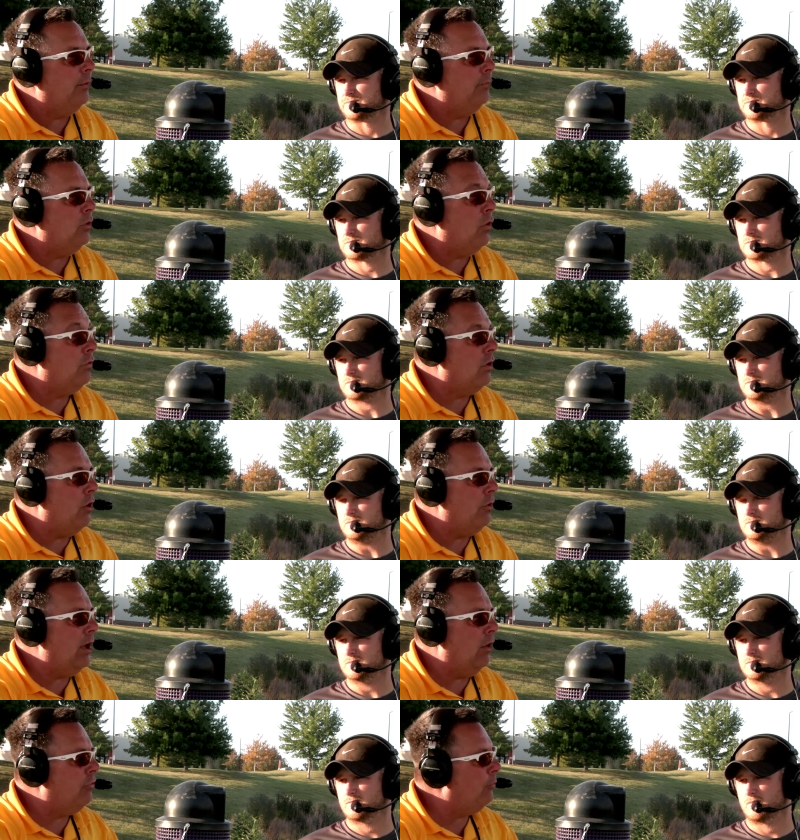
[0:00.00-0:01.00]
Speaker 1: overall,
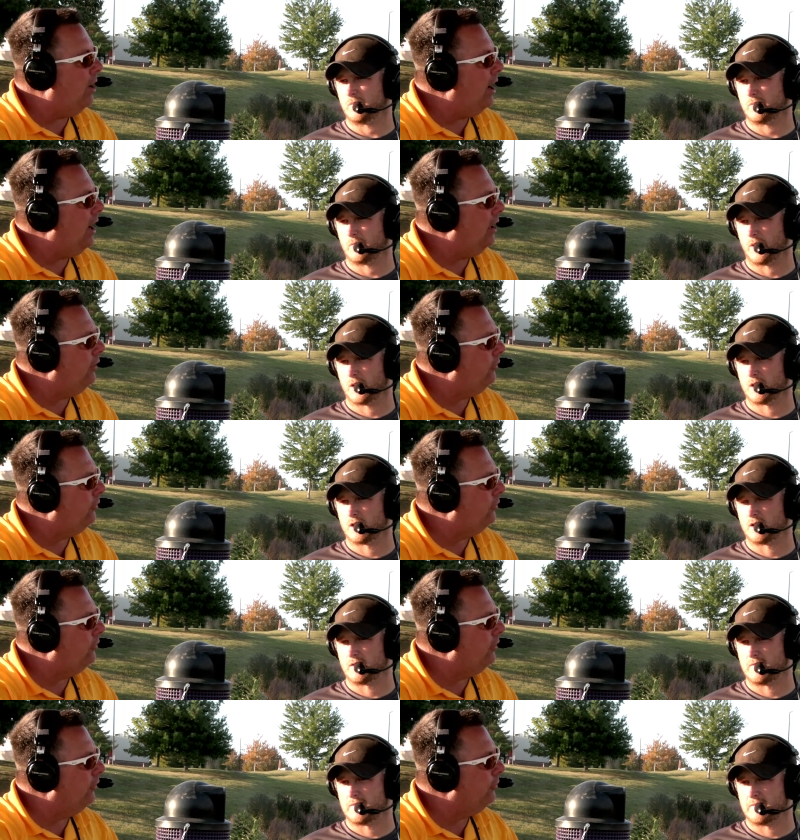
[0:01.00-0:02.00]
health wise,
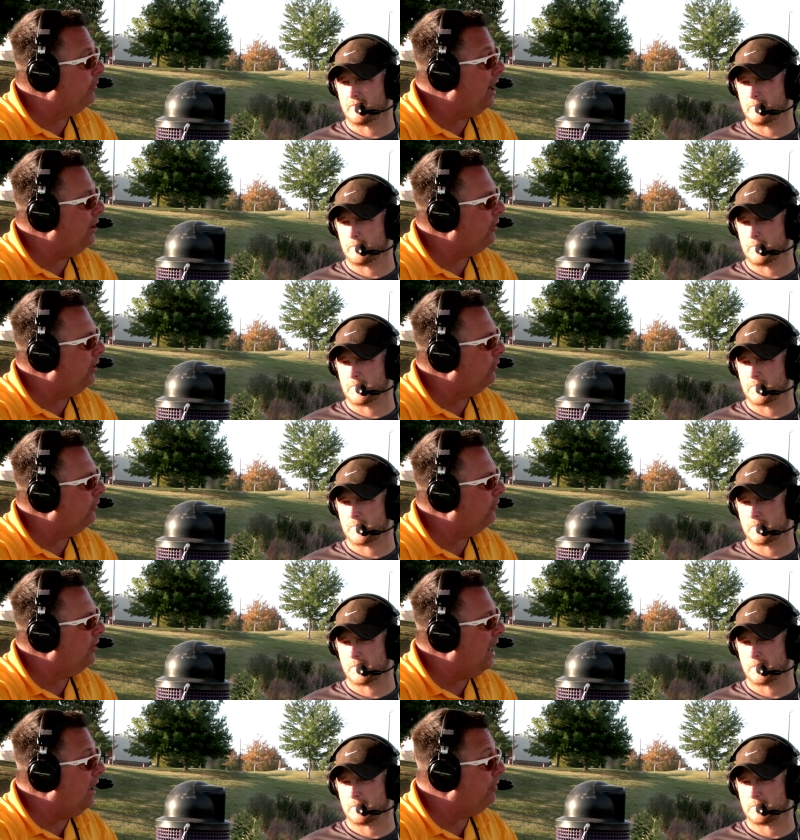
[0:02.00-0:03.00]
still some guys I don't
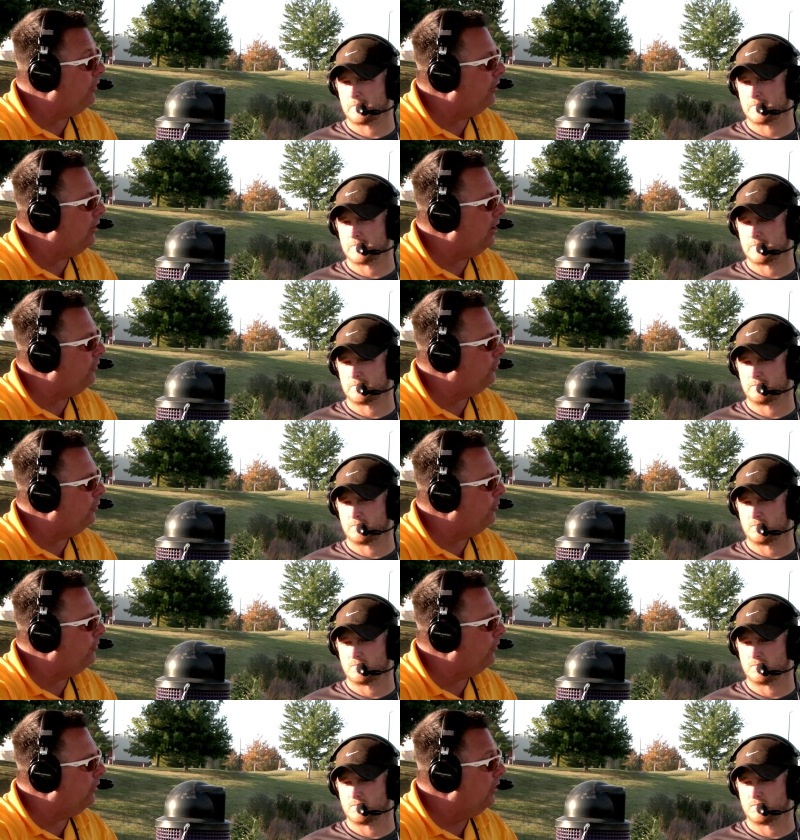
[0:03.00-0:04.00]
see out there. I assume
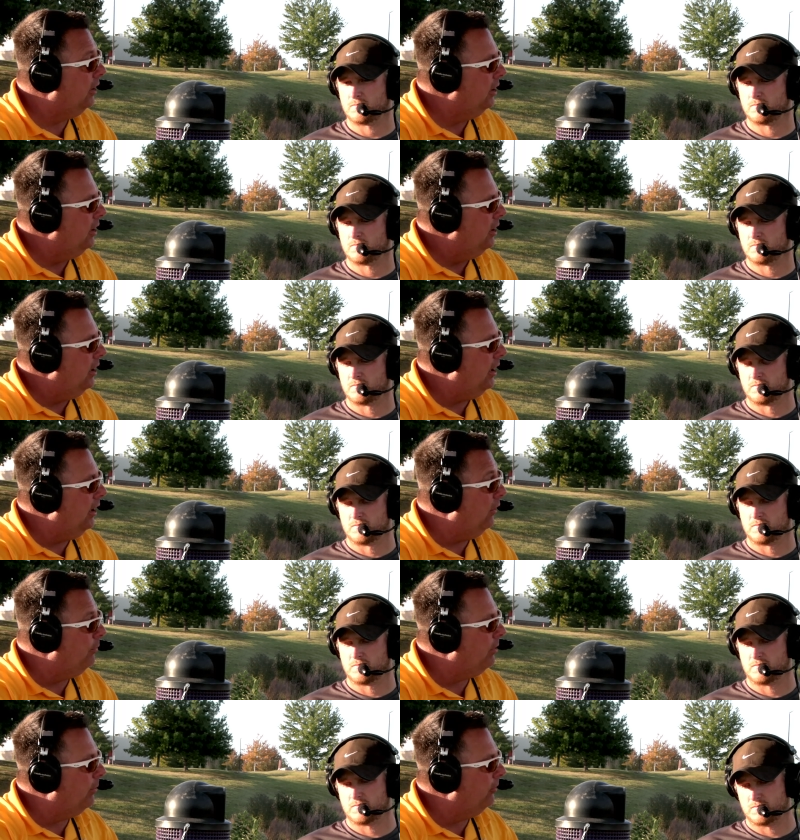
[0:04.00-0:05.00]
for uh,
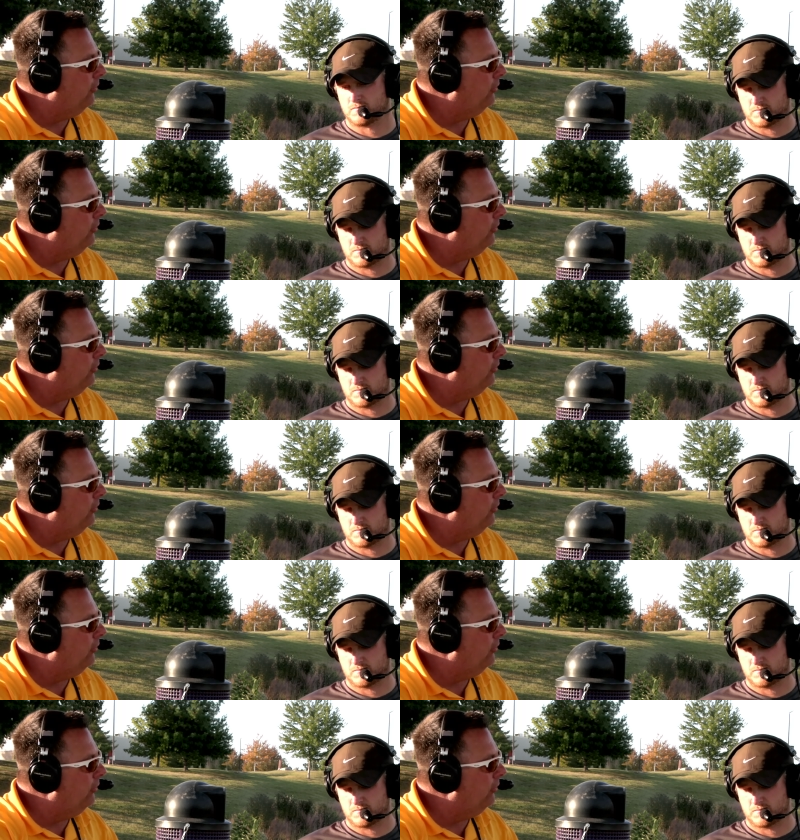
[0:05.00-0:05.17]
health purposes